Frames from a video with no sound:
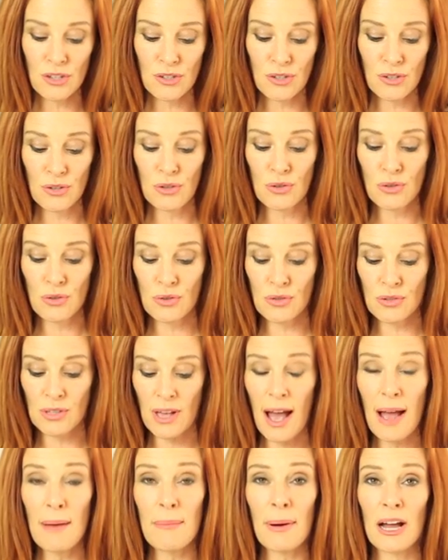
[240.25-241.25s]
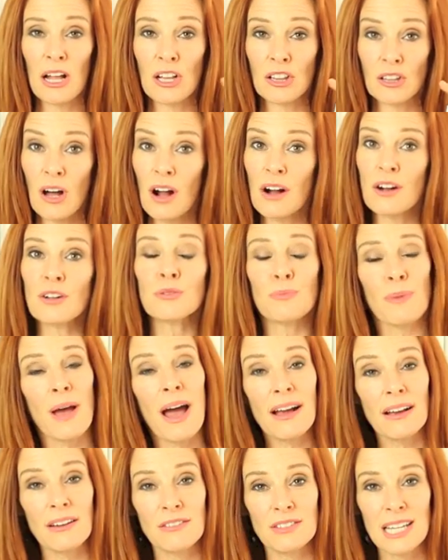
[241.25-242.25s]
use, I buy a large
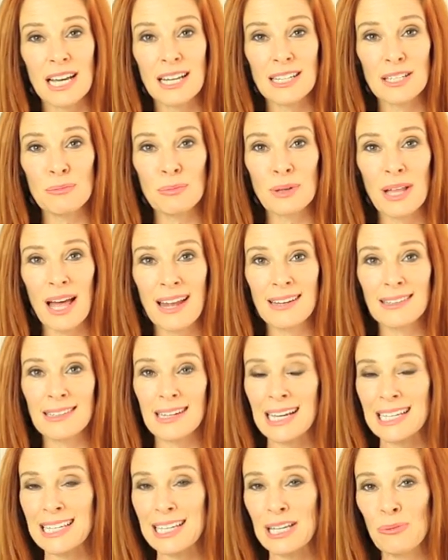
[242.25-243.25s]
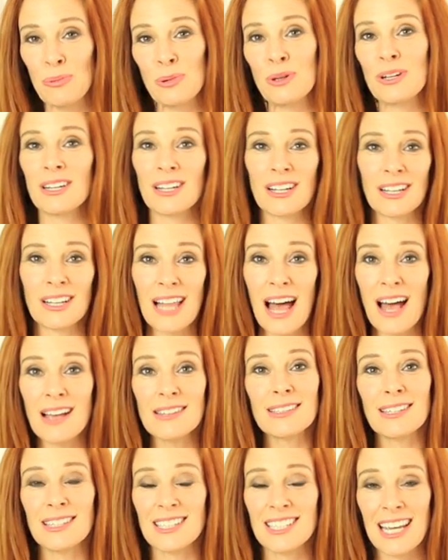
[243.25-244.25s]
bag of Dandy Blend and I keep it in a glass
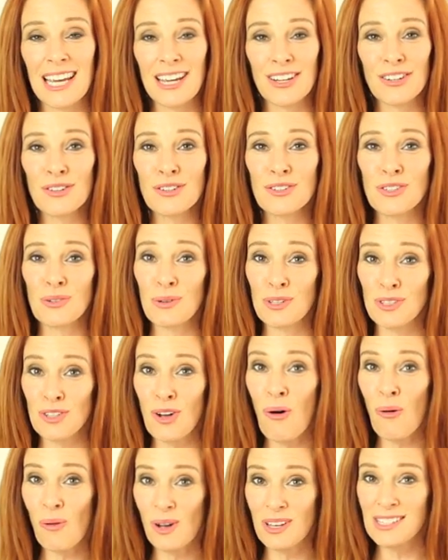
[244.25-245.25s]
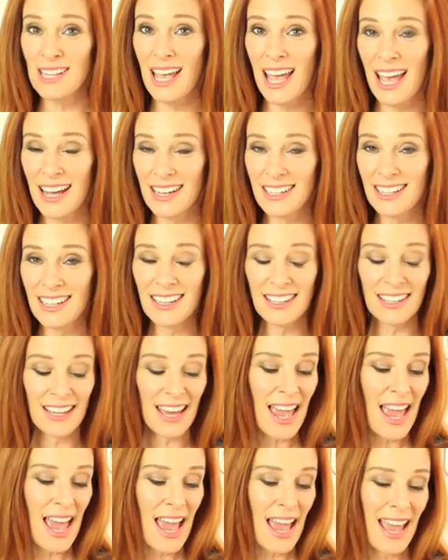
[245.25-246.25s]
container so it's always handy,
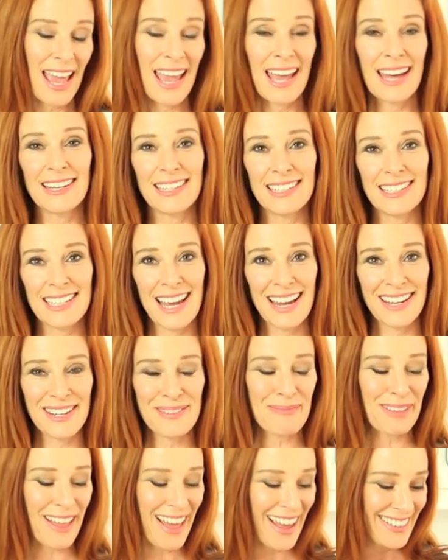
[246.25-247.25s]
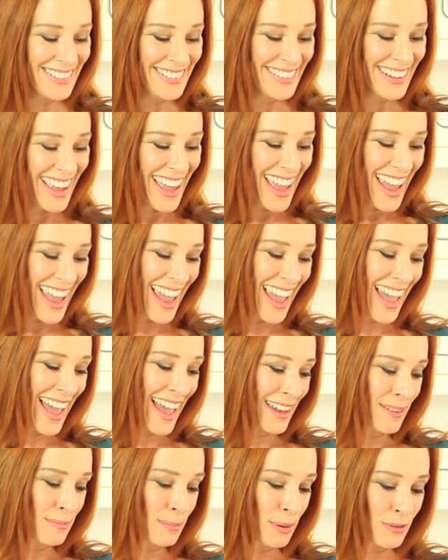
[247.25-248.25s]
handy dandy blend.
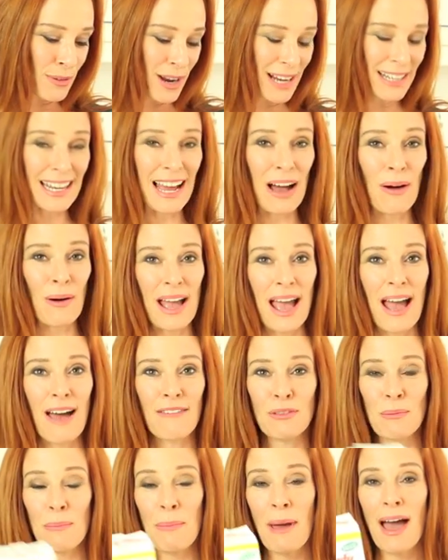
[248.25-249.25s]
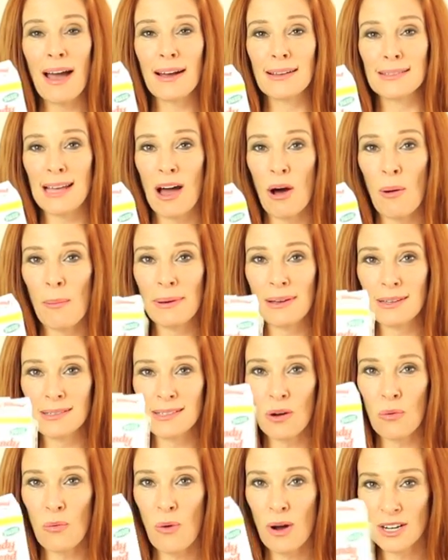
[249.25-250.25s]
And, but right now I have the packs out because
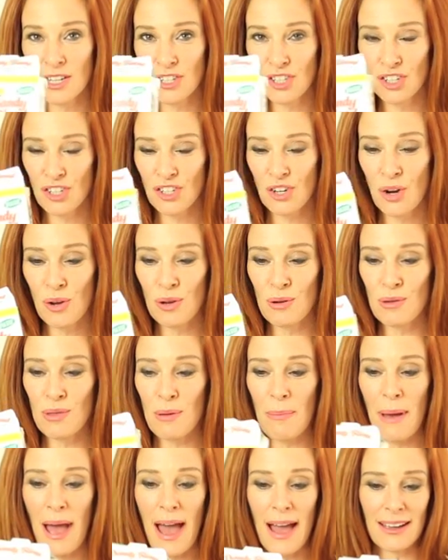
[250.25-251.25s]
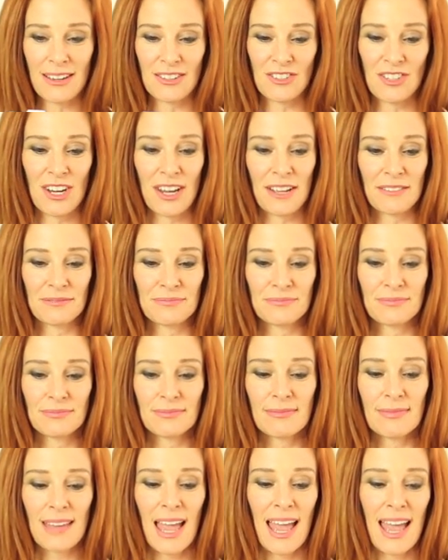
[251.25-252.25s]
I wanted to show you the packaging.
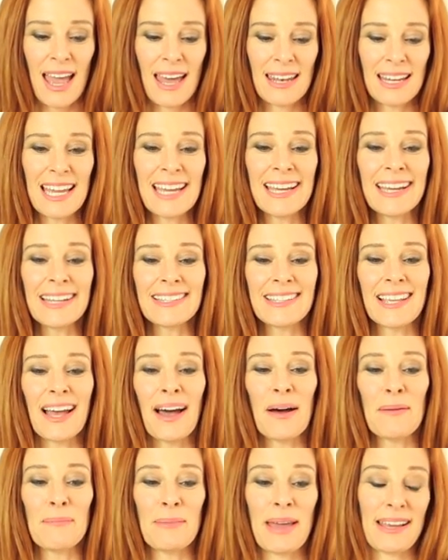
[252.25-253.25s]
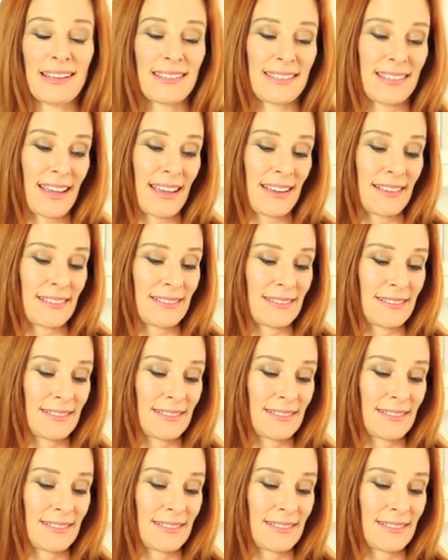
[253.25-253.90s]
And it's amazing.